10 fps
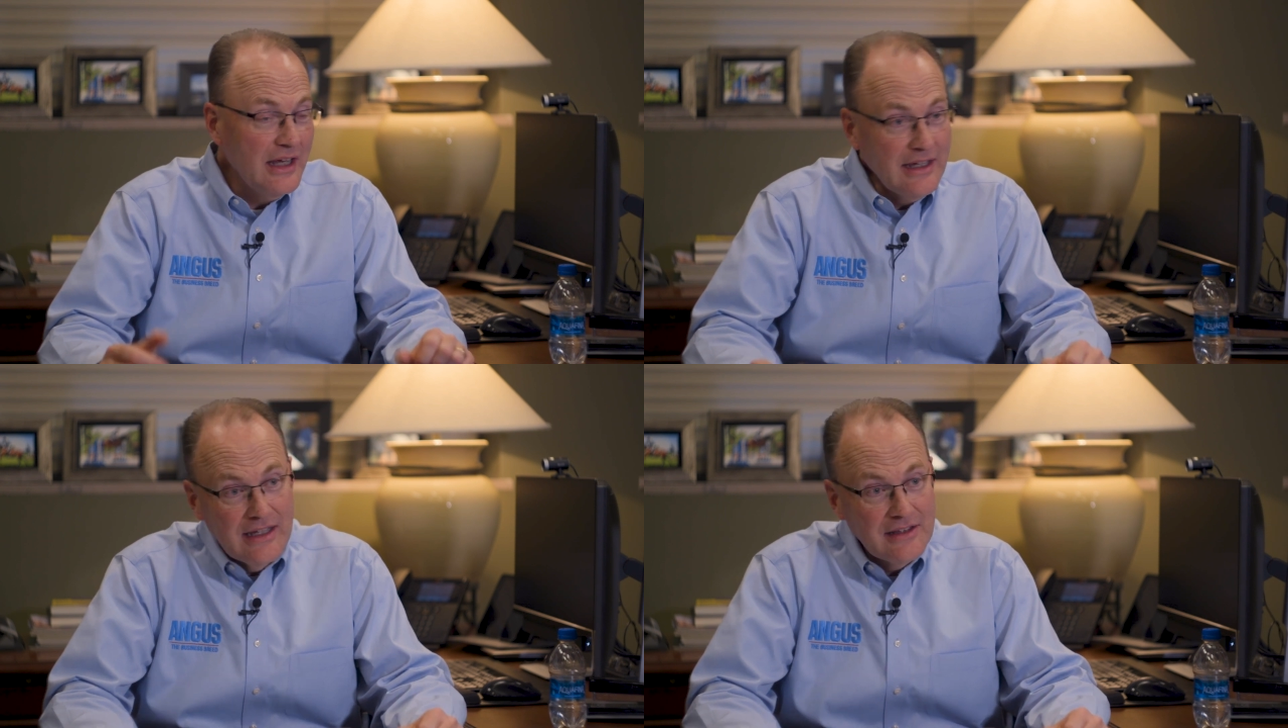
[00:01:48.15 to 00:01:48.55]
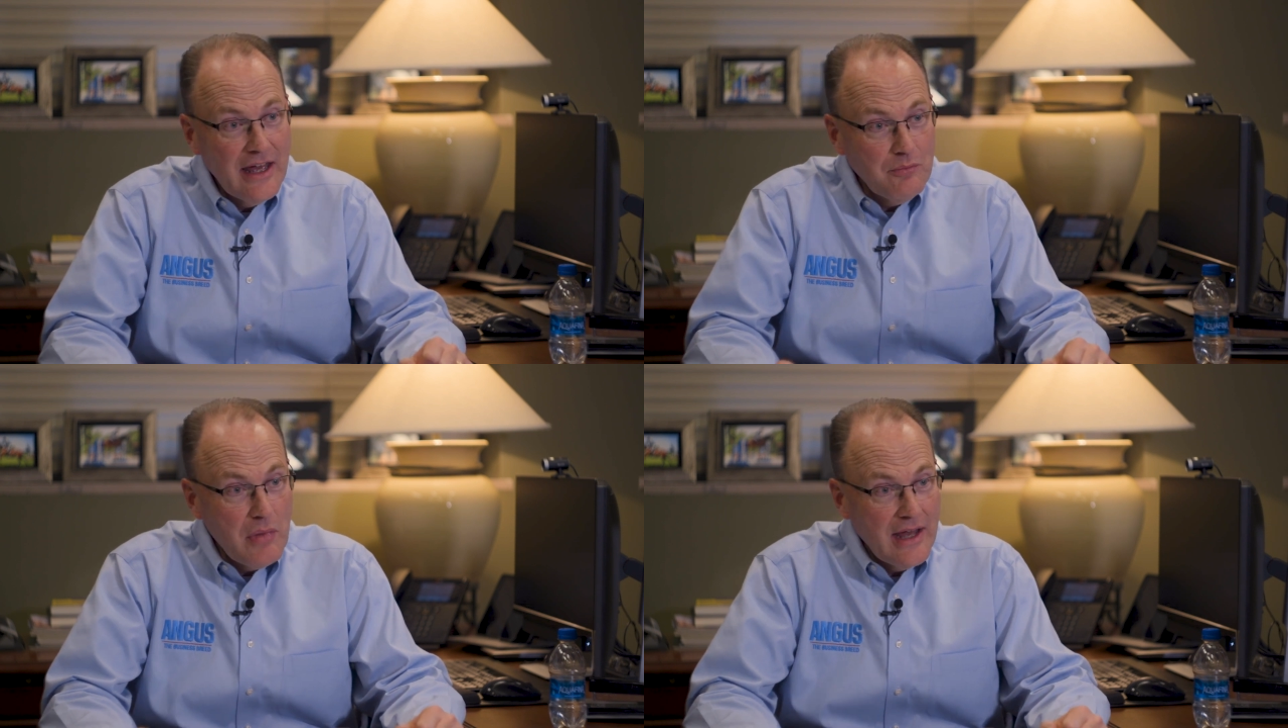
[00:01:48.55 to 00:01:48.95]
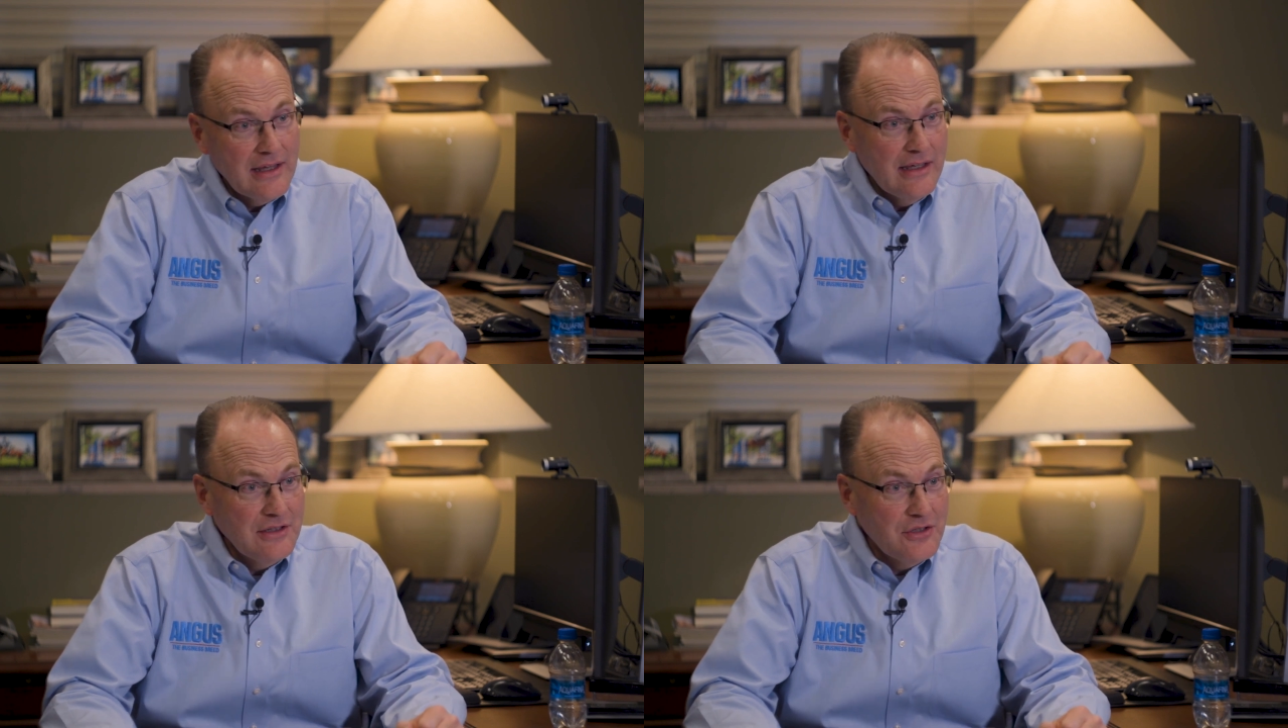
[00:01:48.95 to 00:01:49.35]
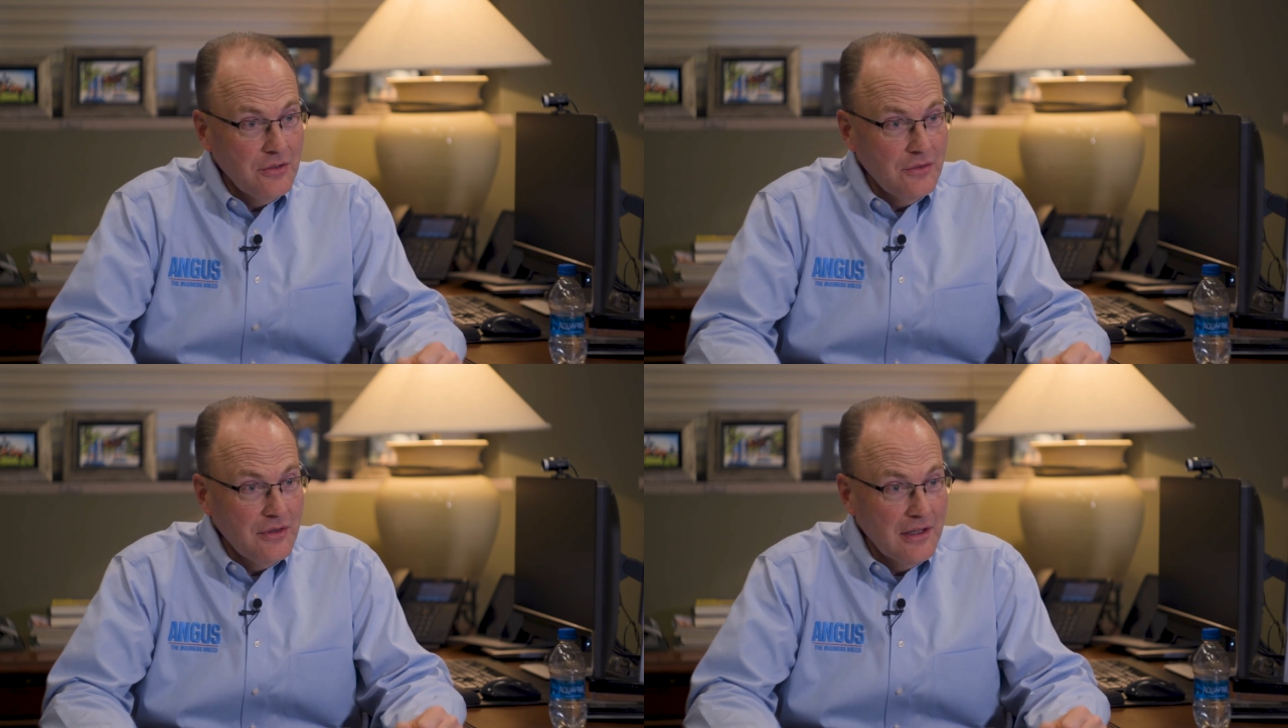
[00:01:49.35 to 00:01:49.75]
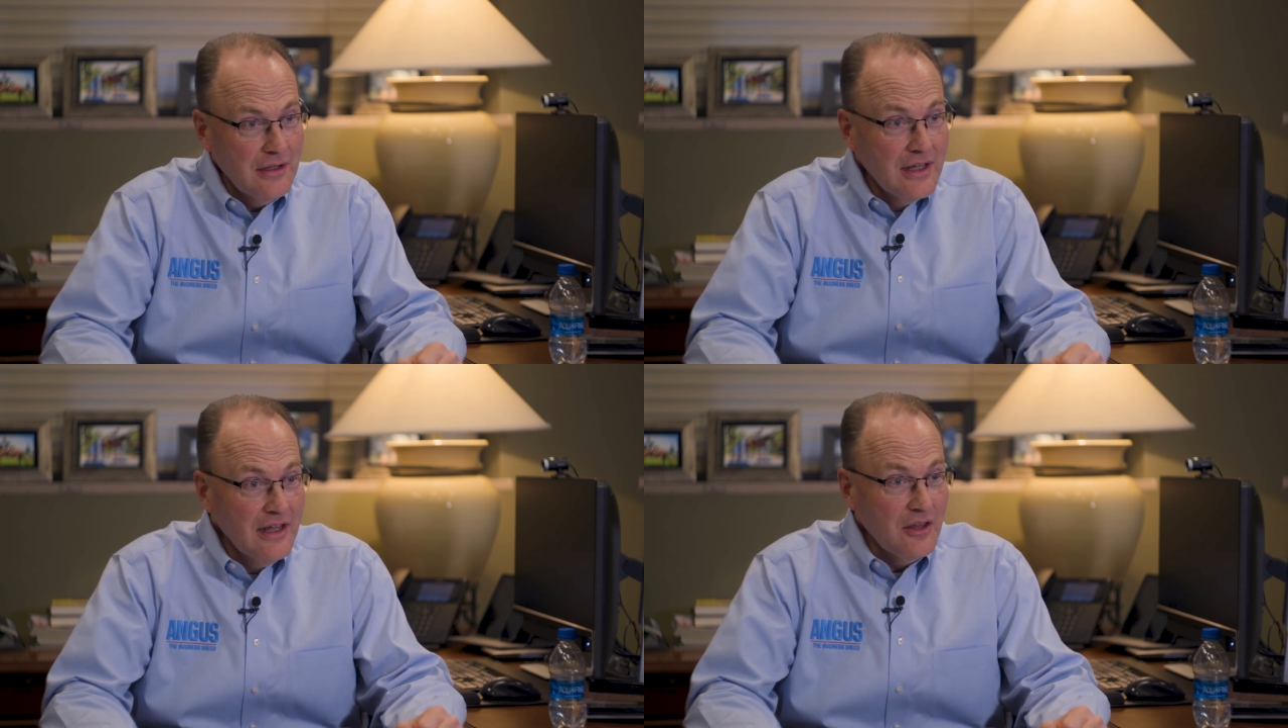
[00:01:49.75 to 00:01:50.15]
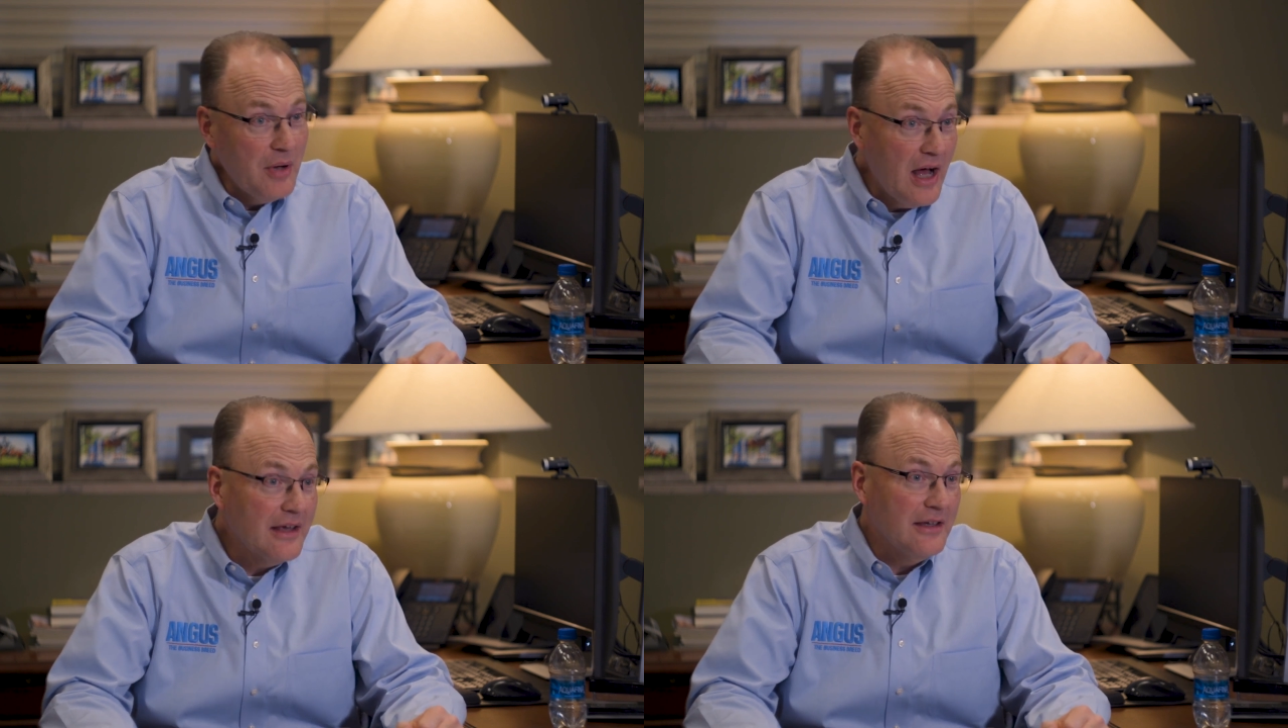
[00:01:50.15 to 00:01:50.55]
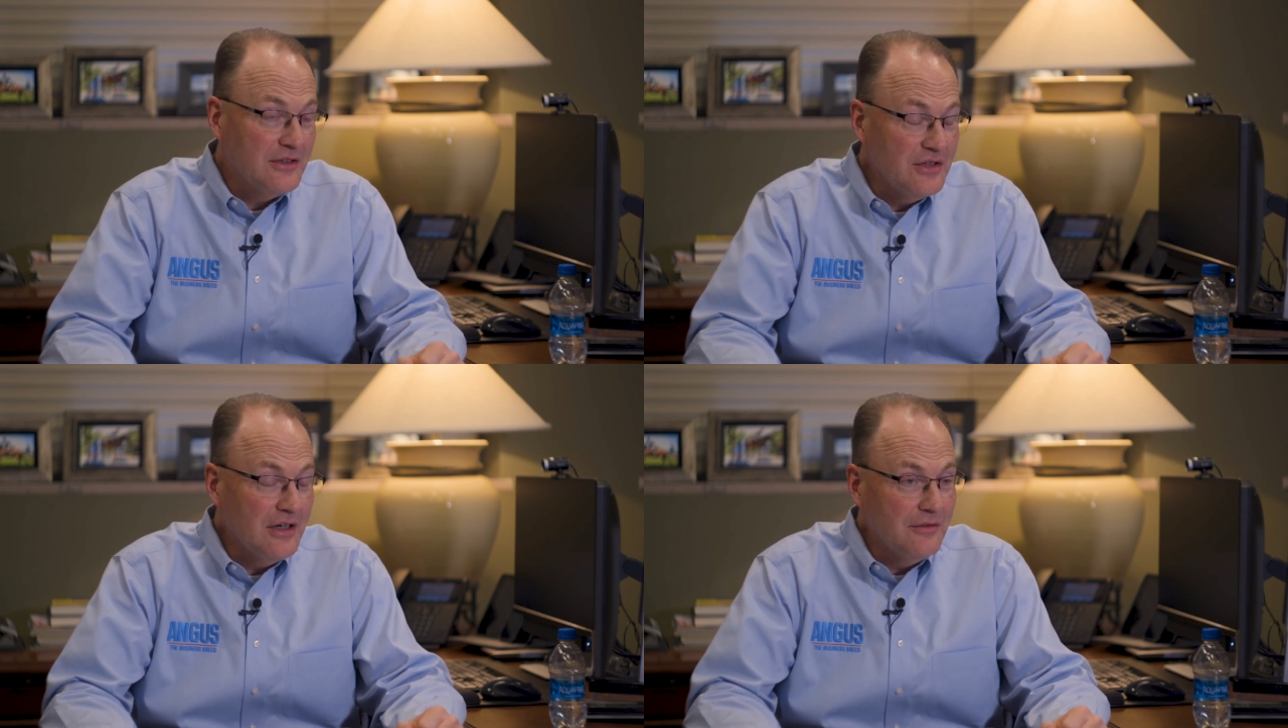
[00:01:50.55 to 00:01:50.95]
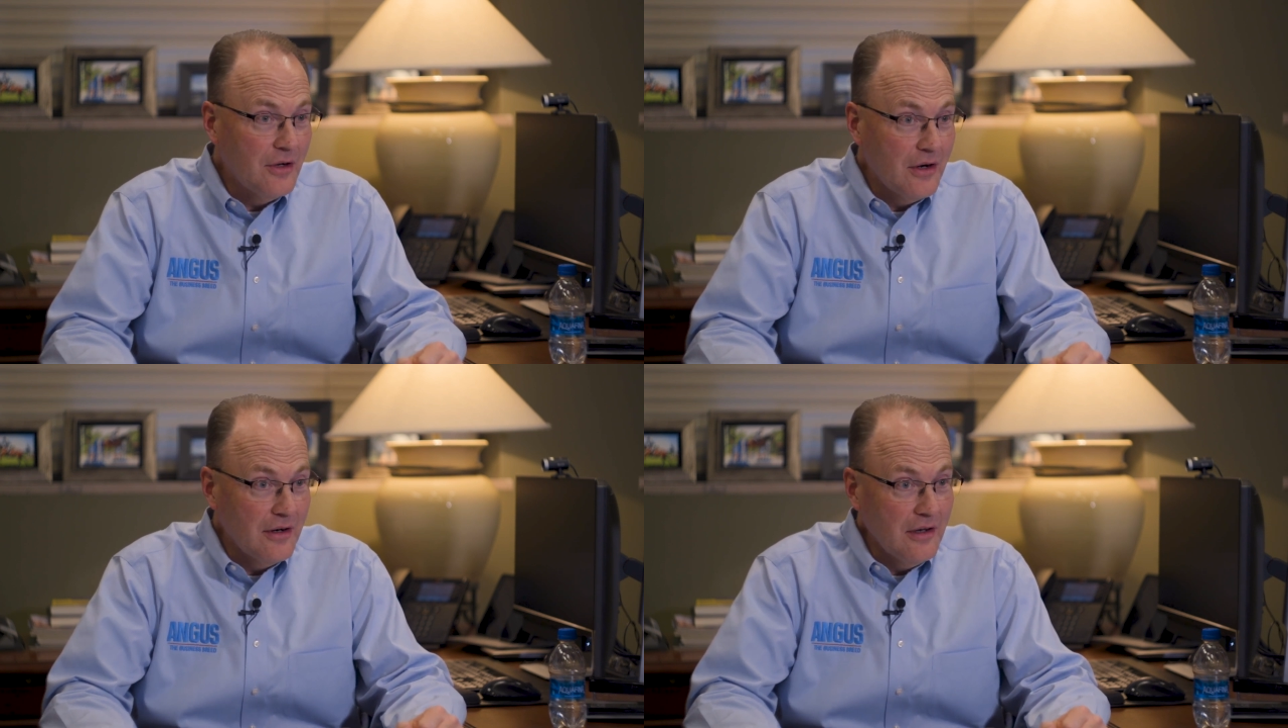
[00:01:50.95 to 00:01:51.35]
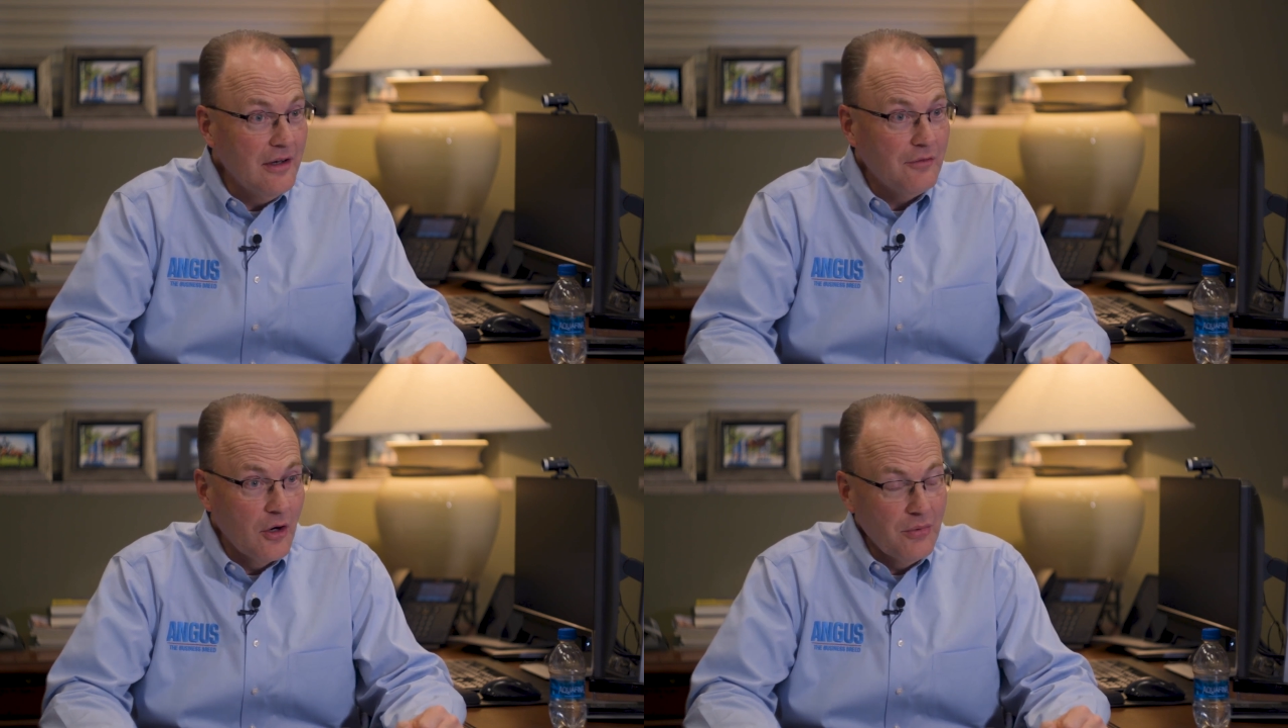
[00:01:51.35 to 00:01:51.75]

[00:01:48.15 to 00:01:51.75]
and get that back into the pockets of our